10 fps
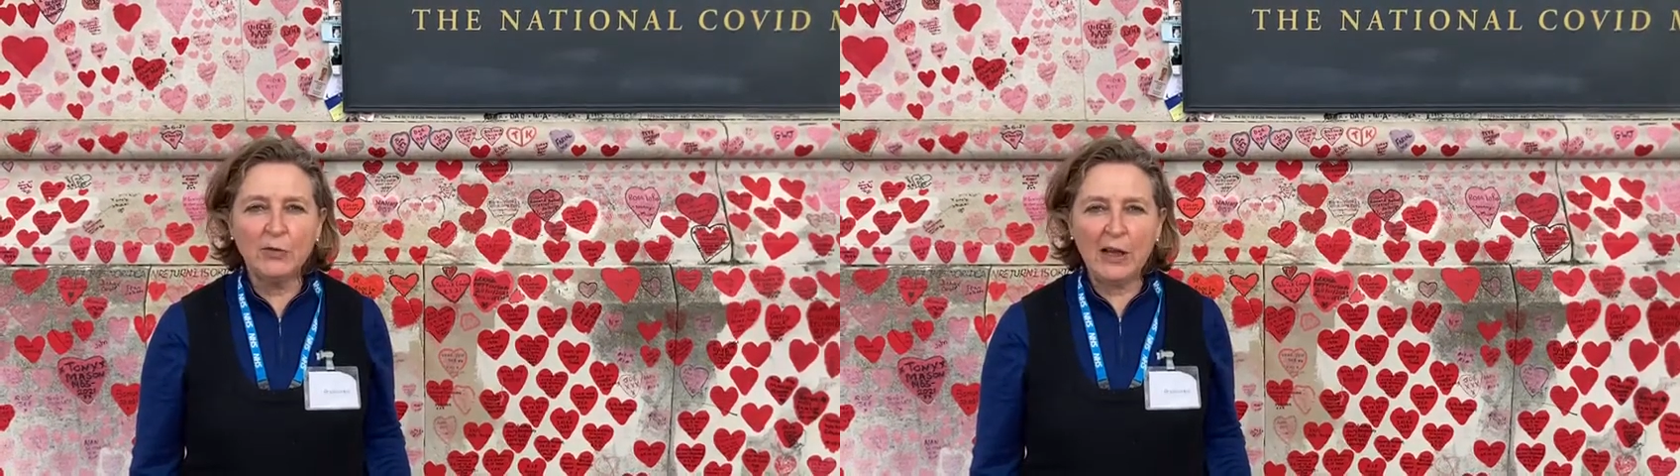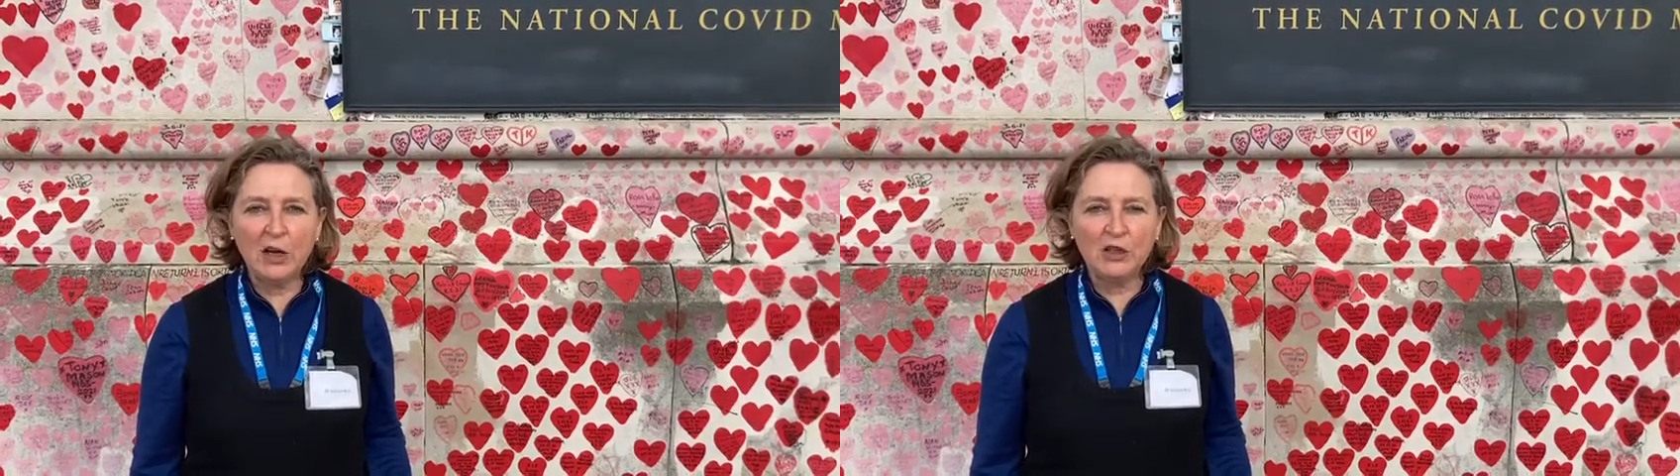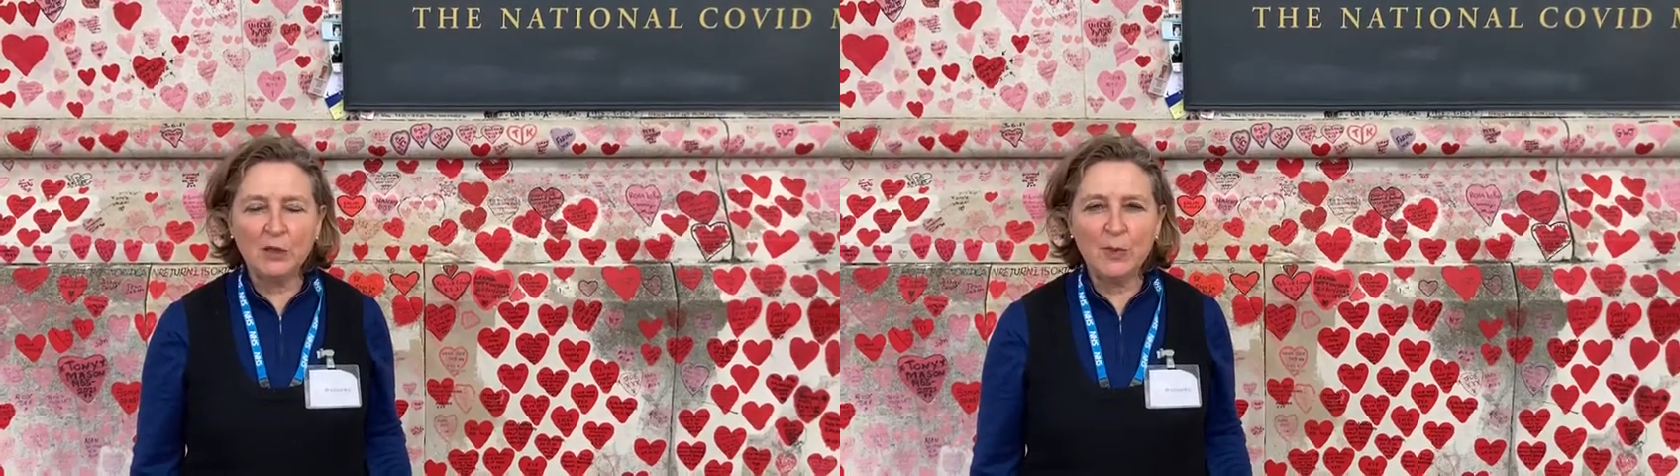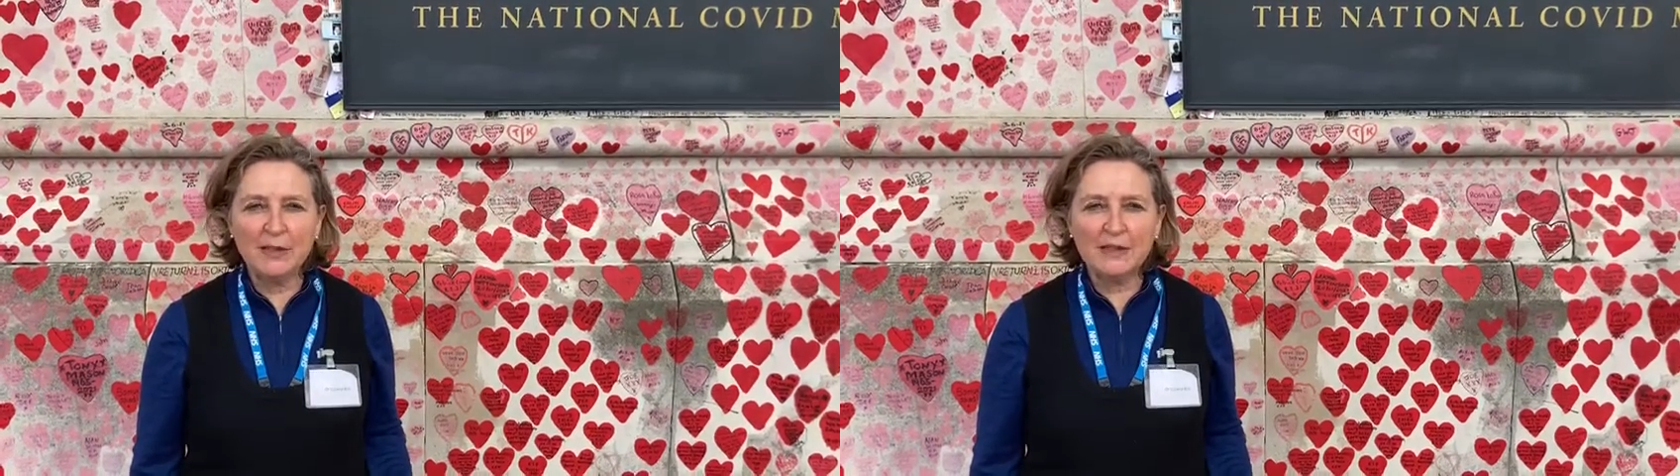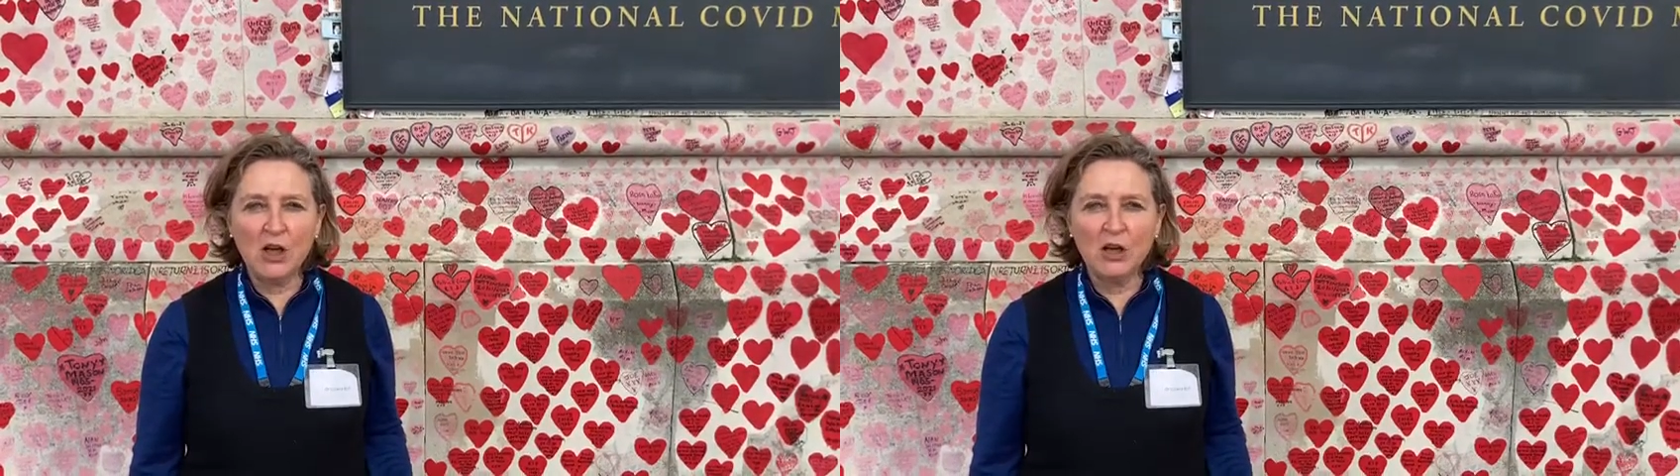fellowship and
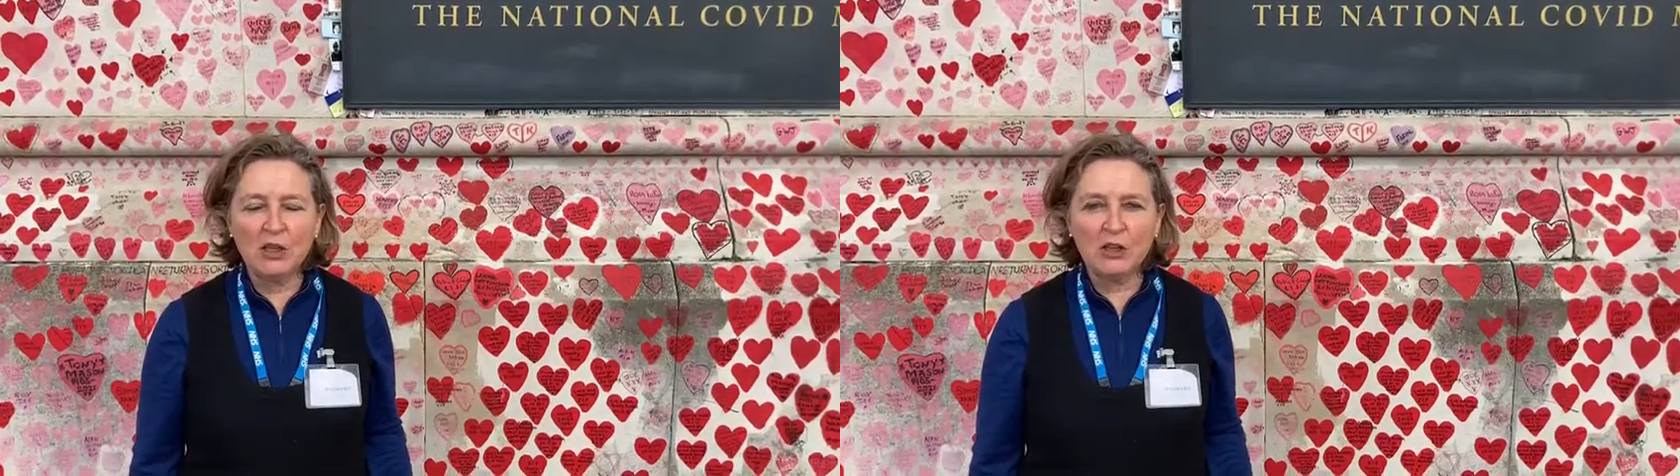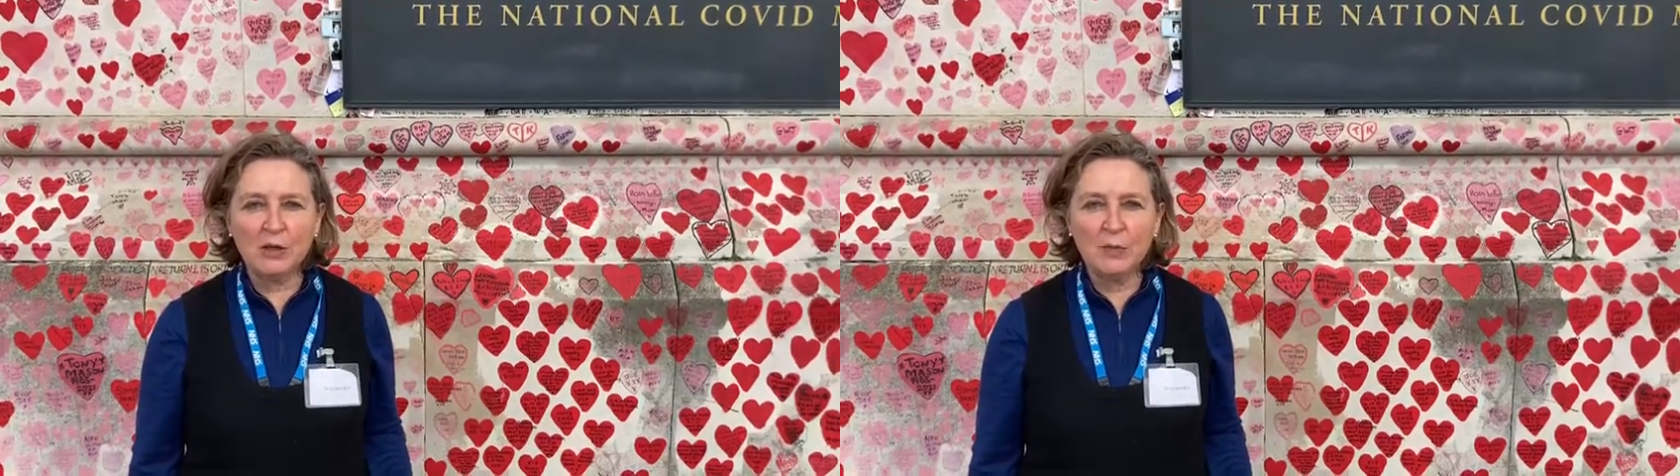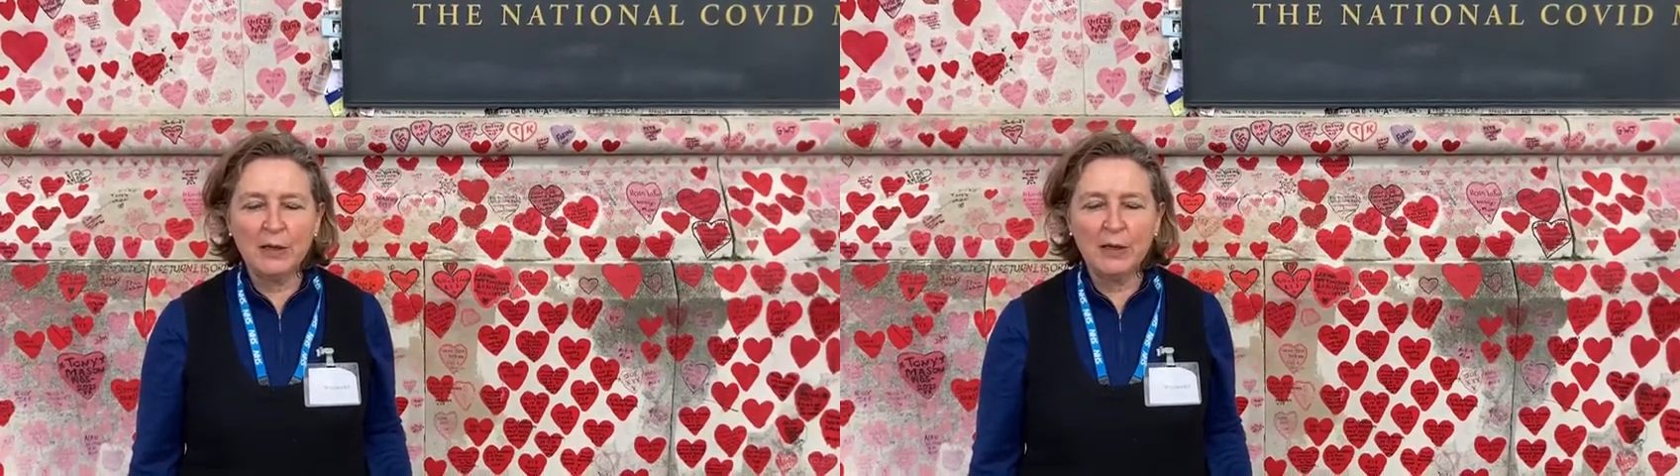scholarship.